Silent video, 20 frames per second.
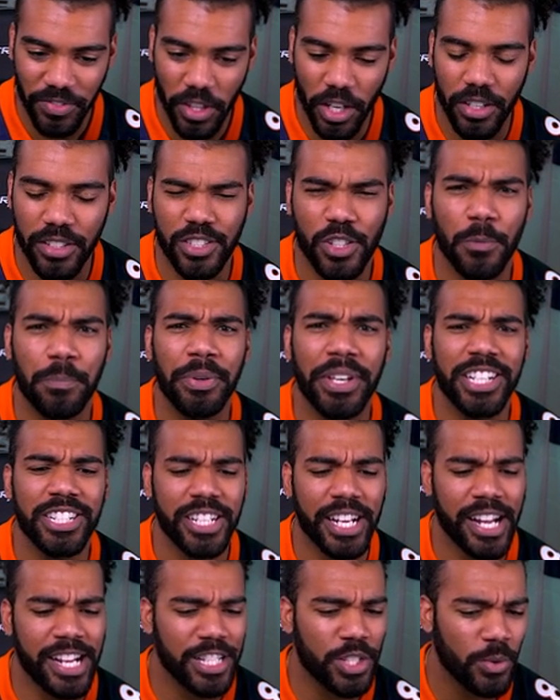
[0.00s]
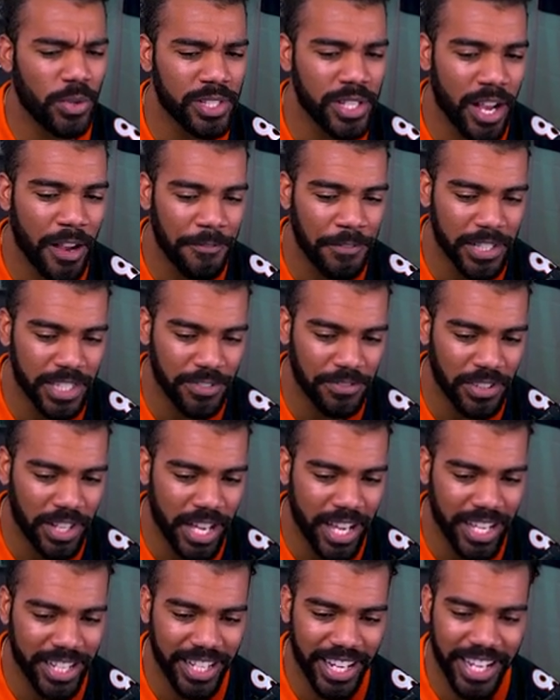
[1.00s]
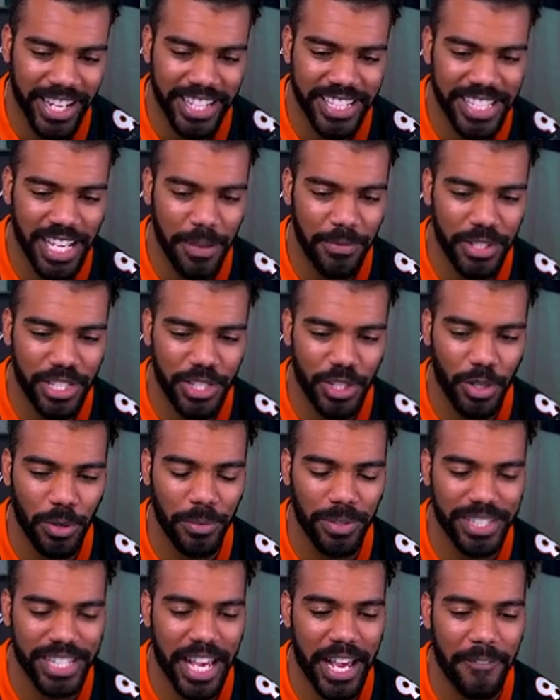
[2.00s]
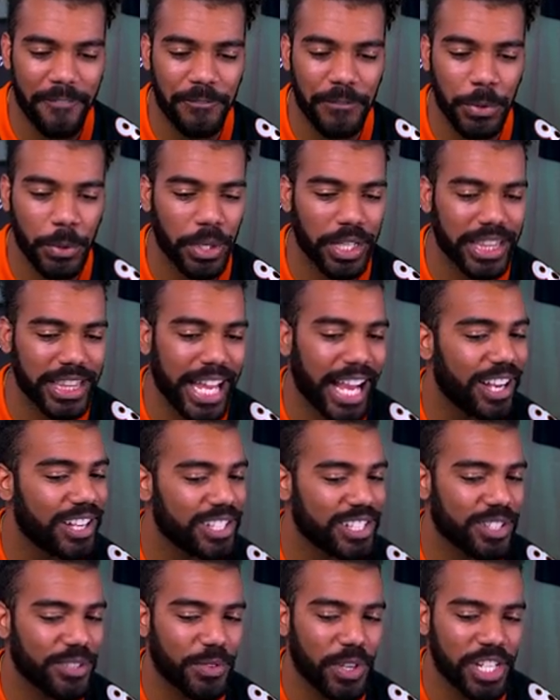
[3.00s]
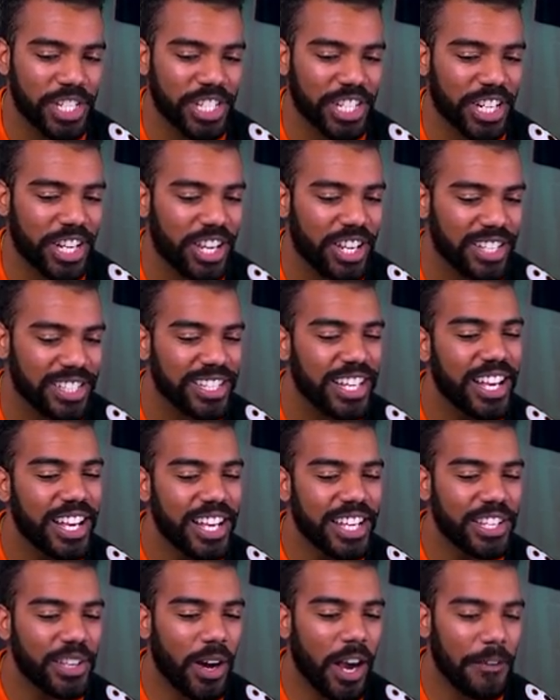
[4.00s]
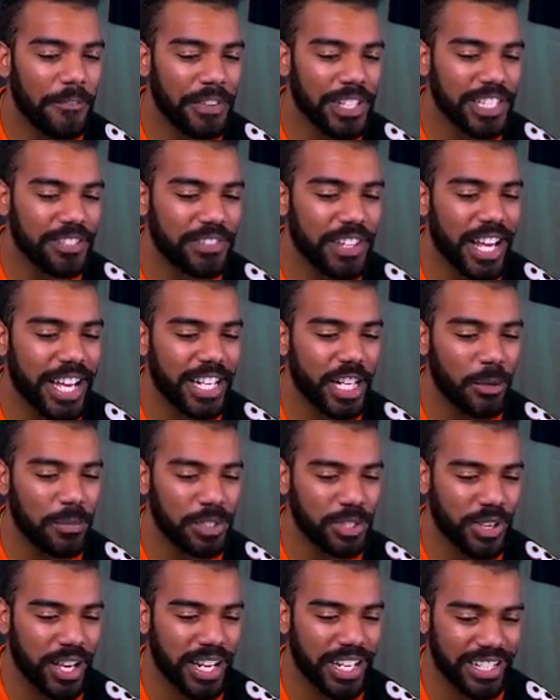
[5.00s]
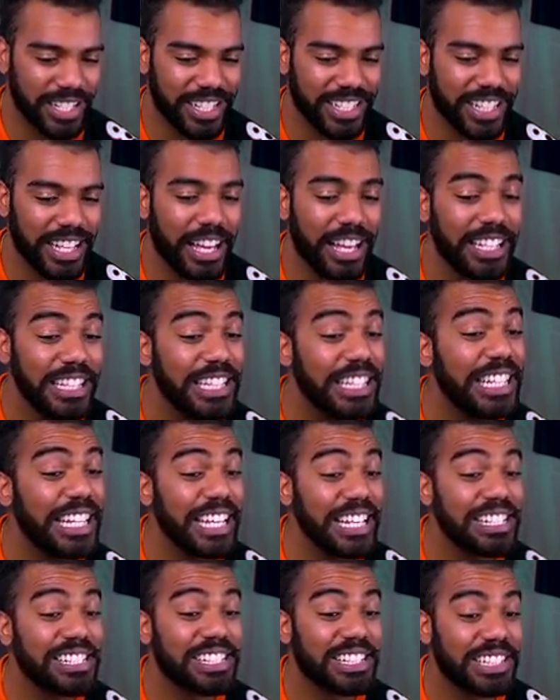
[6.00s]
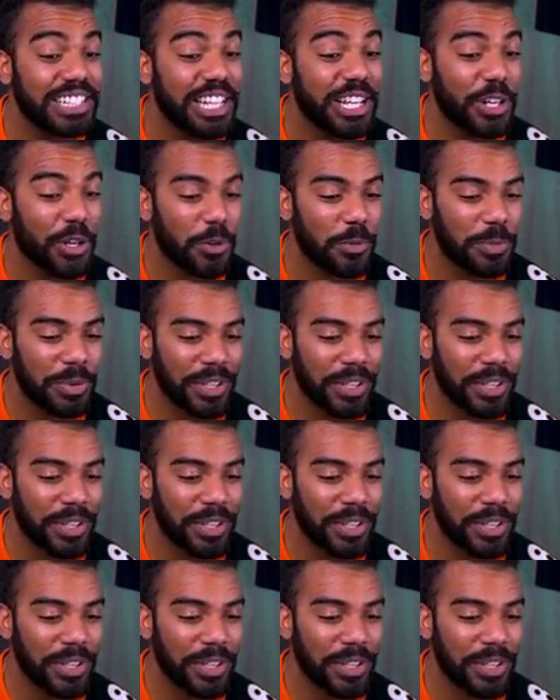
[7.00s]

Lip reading: Also, big shout out to his offensive line. Anytime that you almost got 4,000 rushing yards, your offensive line helped you out at least a little